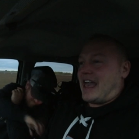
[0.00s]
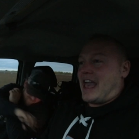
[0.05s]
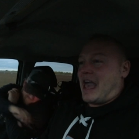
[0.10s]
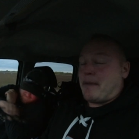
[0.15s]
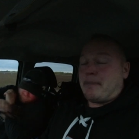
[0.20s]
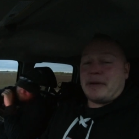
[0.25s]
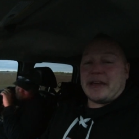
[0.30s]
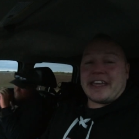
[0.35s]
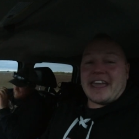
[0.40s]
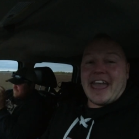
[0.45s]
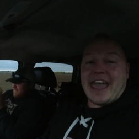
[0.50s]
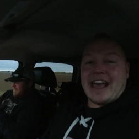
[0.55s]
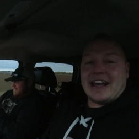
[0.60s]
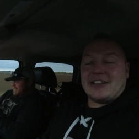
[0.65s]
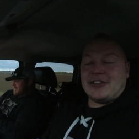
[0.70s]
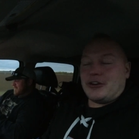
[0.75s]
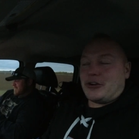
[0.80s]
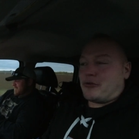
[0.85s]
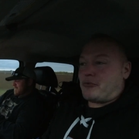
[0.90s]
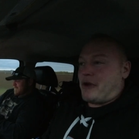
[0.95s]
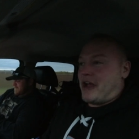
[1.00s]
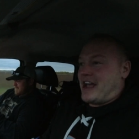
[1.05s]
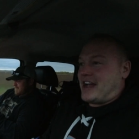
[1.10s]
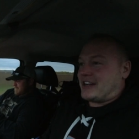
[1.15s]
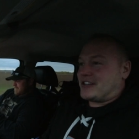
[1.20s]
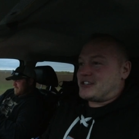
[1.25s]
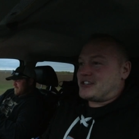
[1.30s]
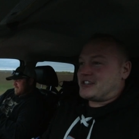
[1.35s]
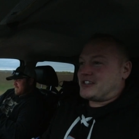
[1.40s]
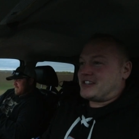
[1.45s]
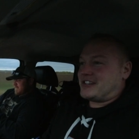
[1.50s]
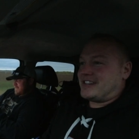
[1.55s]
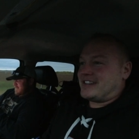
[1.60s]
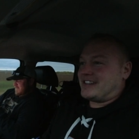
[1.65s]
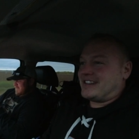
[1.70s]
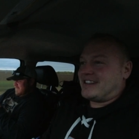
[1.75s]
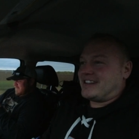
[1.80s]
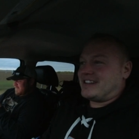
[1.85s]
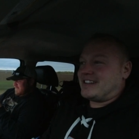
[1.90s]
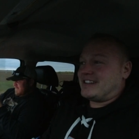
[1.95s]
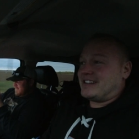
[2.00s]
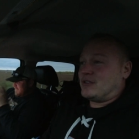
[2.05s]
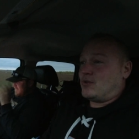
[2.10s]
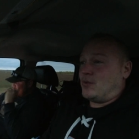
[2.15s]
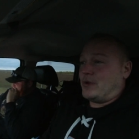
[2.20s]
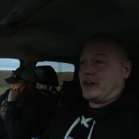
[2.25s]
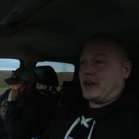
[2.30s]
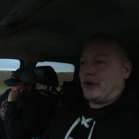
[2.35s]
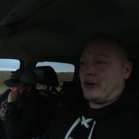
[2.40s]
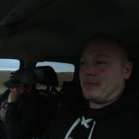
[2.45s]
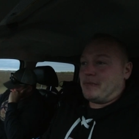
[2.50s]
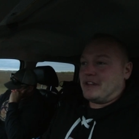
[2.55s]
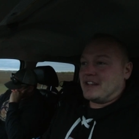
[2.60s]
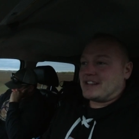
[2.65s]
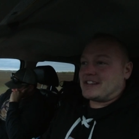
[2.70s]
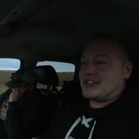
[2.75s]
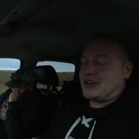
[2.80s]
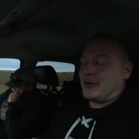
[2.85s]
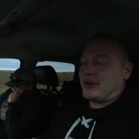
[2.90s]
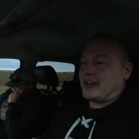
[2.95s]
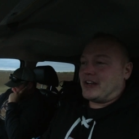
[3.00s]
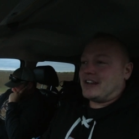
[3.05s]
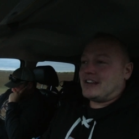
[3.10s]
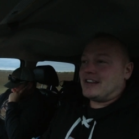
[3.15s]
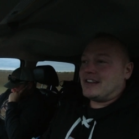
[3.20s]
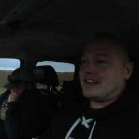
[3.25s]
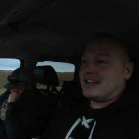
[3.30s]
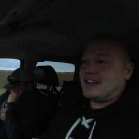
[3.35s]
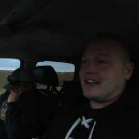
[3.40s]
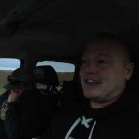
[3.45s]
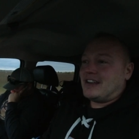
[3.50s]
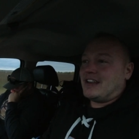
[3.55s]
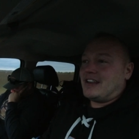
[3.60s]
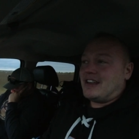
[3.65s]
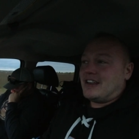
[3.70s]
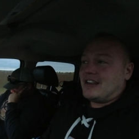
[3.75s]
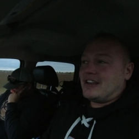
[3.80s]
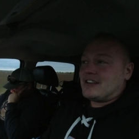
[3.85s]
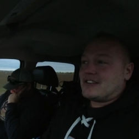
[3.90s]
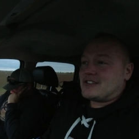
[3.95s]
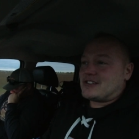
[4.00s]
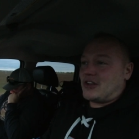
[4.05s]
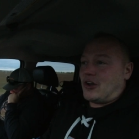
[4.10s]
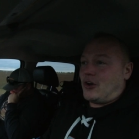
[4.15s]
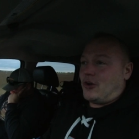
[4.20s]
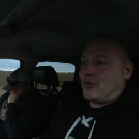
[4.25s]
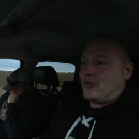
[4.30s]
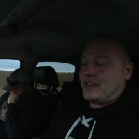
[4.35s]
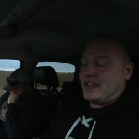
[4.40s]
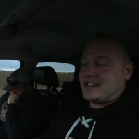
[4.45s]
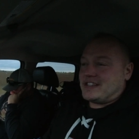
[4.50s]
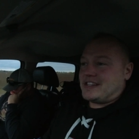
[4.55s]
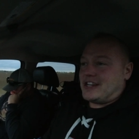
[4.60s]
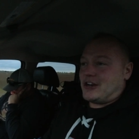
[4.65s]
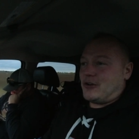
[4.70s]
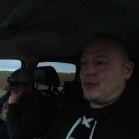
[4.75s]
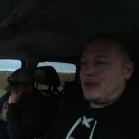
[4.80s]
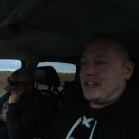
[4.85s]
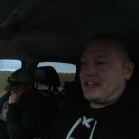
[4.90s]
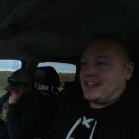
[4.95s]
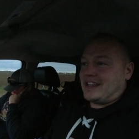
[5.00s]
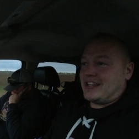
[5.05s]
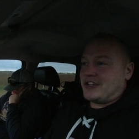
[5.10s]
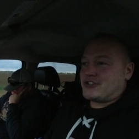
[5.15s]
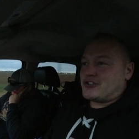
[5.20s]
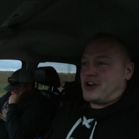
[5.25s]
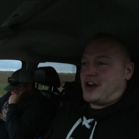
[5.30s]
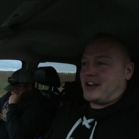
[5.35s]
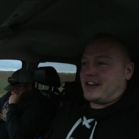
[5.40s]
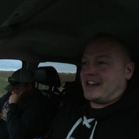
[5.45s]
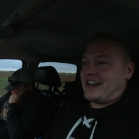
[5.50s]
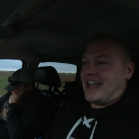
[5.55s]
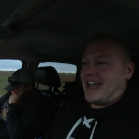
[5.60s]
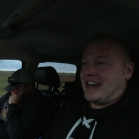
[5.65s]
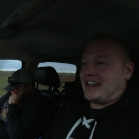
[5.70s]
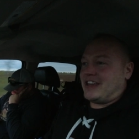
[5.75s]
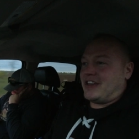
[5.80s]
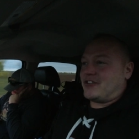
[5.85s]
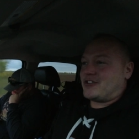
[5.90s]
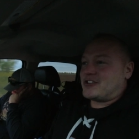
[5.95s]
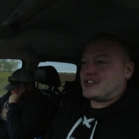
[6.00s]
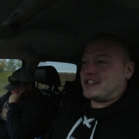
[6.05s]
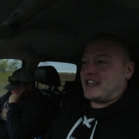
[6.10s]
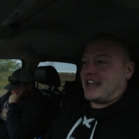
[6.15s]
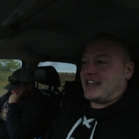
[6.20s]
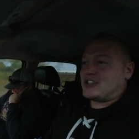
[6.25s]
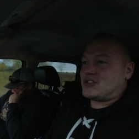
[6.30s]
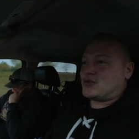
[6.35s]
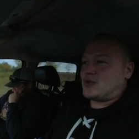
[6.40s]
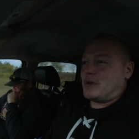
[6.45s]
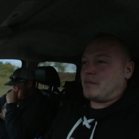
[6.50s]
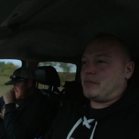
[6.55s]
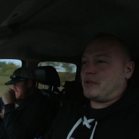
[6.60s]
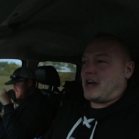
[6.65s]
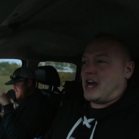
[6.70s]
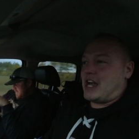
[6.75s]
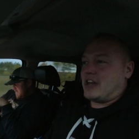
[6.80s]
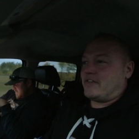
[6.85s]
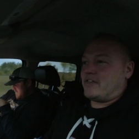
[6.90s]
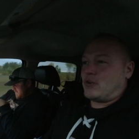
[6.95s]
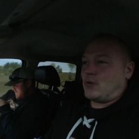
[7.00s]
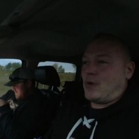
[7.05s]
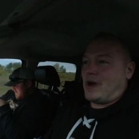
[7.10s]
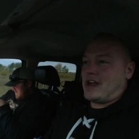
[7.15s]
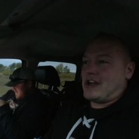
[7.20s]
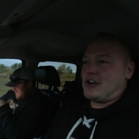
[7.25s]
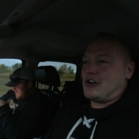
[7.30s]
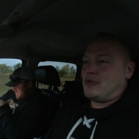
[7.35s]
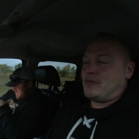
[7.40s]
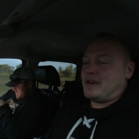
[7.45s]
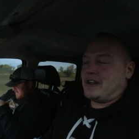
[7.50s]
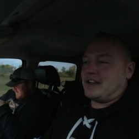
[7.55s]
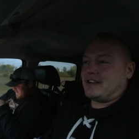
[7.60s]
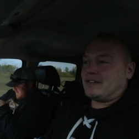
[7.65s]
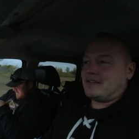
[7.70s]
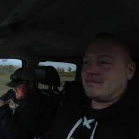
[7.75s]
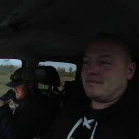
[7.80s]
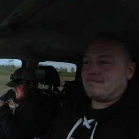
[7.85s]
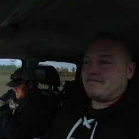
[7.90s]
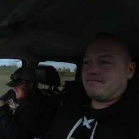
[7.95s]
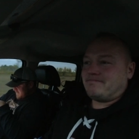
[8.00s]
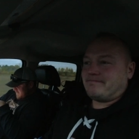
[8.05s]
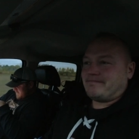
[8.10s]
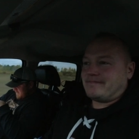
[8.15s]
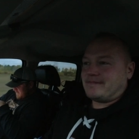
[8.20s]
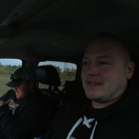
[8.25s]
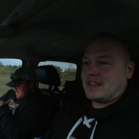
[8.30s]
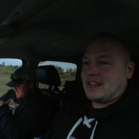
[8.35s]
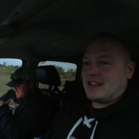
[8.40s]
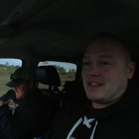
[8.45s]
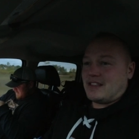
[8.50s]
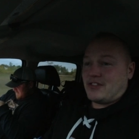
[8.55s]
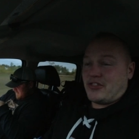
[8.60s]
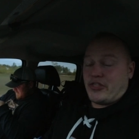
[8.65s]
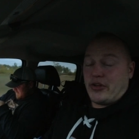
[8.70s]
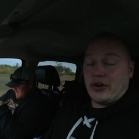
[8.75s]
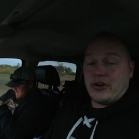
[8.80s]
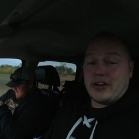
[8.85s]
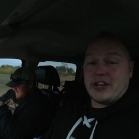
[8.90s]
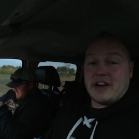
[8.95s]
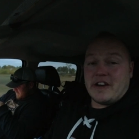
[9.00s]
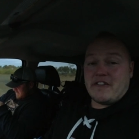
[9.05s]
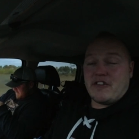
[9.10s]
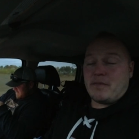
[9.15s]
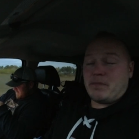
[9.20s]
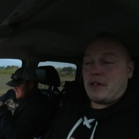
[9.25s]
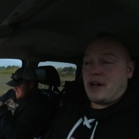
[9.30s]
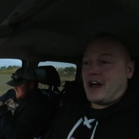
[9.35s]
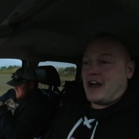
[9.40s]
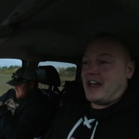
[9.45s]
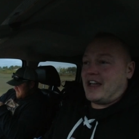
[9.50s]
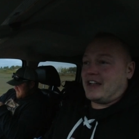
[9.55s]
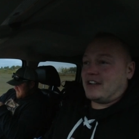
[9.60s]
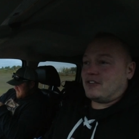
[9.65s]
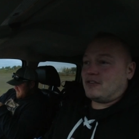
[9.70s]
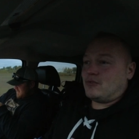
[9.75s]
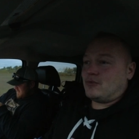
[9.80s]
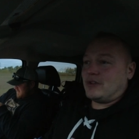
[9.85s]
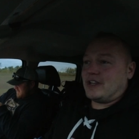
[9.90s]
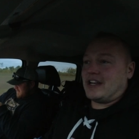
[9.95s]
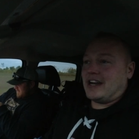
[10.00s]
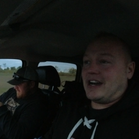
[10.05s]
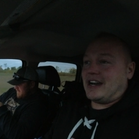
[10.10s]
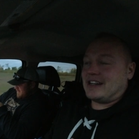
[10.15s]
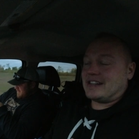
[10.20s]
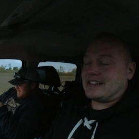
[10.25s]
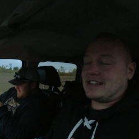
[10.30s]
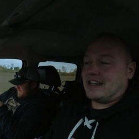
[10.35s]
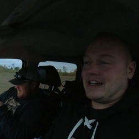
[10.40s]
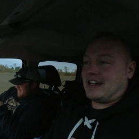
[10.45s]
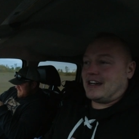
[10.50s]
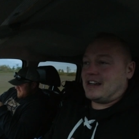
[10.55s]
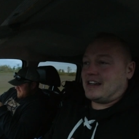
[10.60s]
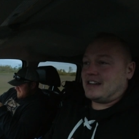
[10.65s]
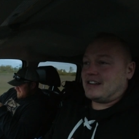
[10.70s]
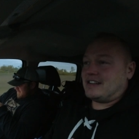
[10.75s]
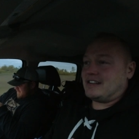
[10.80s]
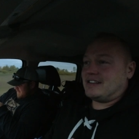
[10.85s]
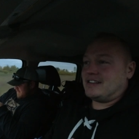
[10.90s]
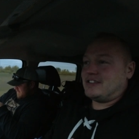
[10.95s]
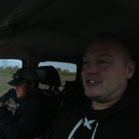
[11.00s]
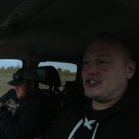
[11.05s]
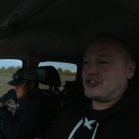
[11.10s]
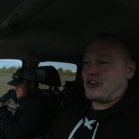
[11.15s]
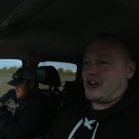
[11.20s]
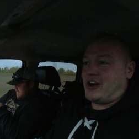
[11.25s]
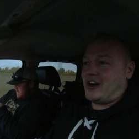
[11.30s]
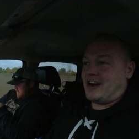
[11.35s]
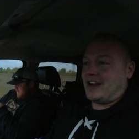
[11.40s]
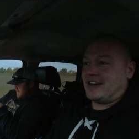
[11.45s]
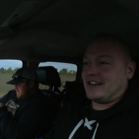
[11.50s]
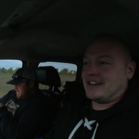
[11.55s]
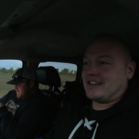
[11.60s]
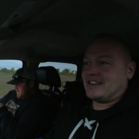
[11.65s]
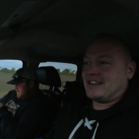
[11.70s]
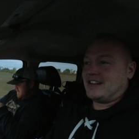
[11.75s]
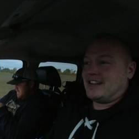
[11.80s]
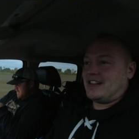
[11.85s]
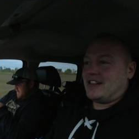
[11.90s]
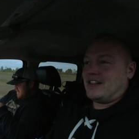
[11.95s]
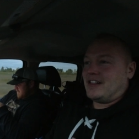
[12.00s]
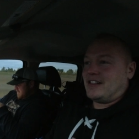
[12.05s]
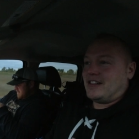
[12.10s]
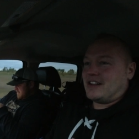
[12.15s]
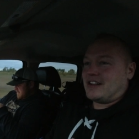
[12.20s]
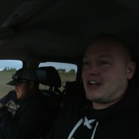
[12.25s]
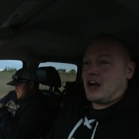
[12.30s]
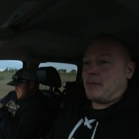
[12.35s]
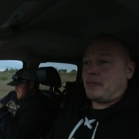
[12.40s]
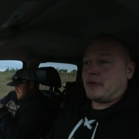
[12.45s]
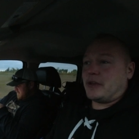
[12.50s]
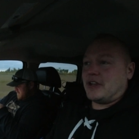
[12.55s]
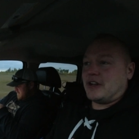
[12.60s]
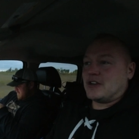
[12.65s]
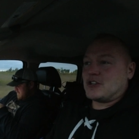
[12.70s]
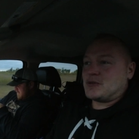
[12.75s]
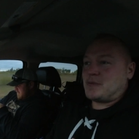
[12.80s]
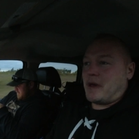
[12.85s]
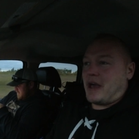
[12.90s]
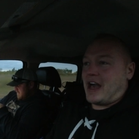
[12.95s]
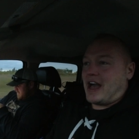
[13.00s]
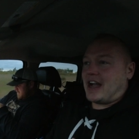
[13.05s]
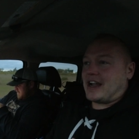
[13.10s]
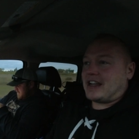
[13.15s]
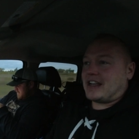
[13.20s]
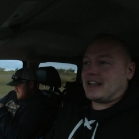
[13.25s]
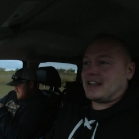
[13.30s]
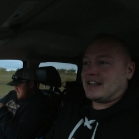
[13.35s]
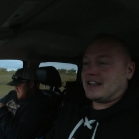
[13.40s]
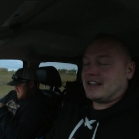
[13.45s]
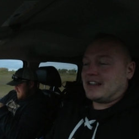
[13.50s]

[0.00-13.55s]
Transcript: Epic Antler Ranch, Winona, Minnesota. So this year we didn't get drawn in any other states. We applied for Wyoming. Third year of applying, we got uh, drawn couple years back,